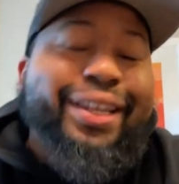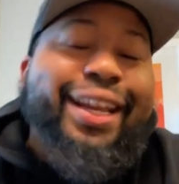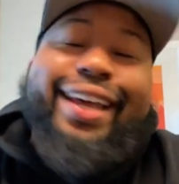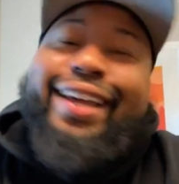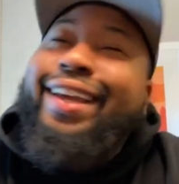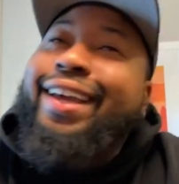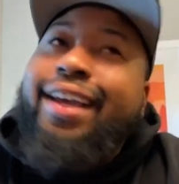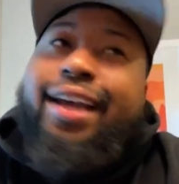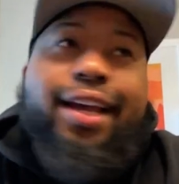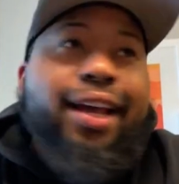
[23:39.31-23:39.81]
But
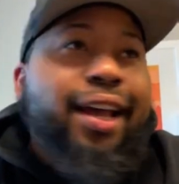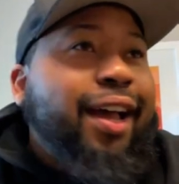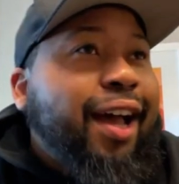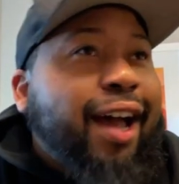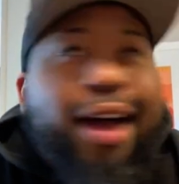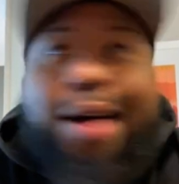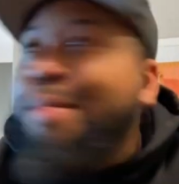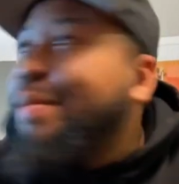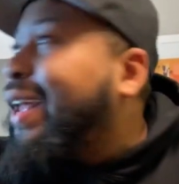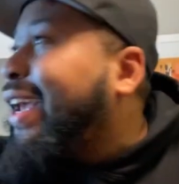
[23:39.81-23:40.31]
like,
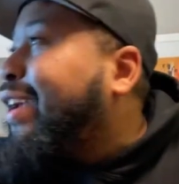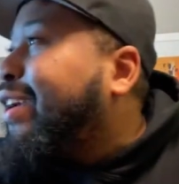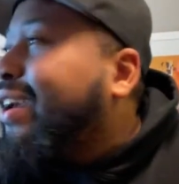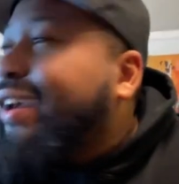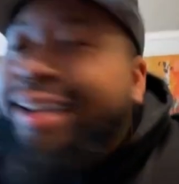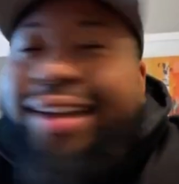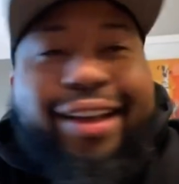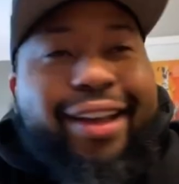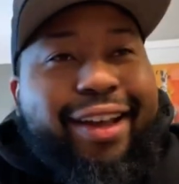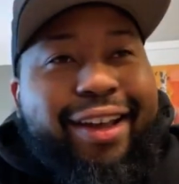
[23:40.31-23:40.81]
I'm
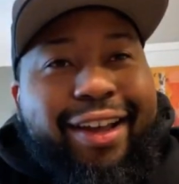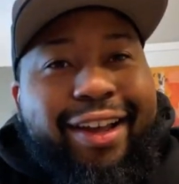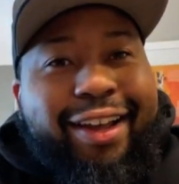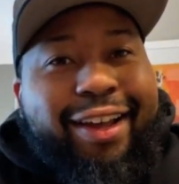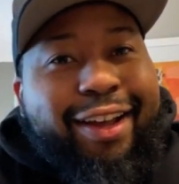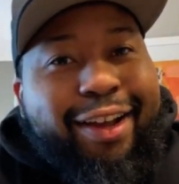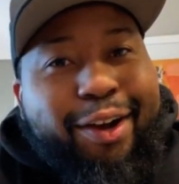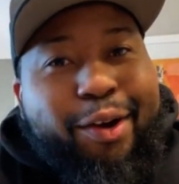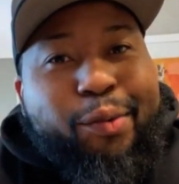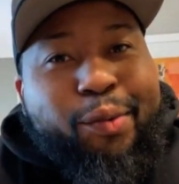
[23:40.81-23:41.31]
like,
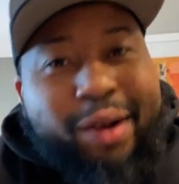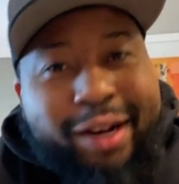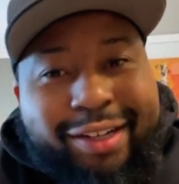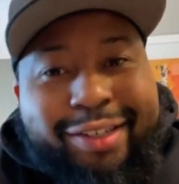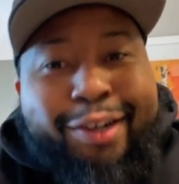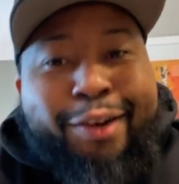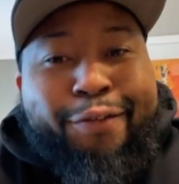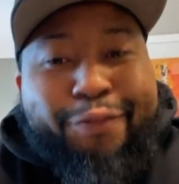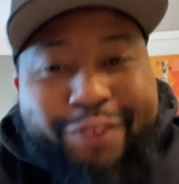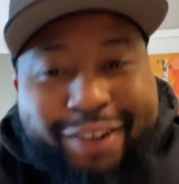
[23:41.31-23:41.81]

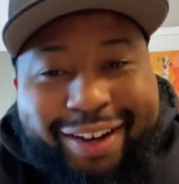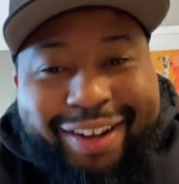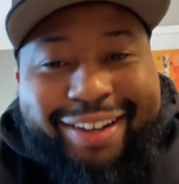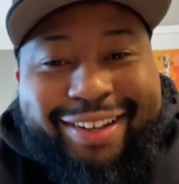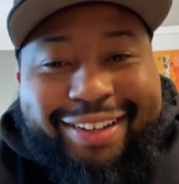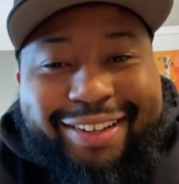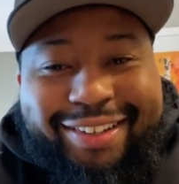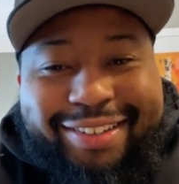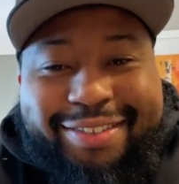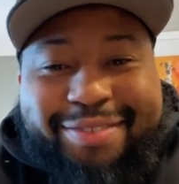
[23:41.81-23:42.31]
what the
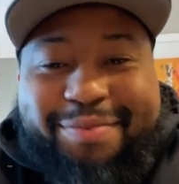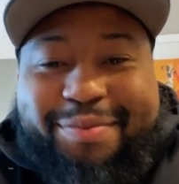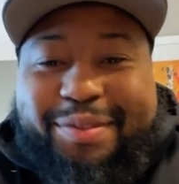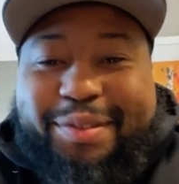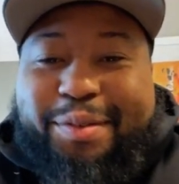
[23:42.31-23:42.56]
fuck?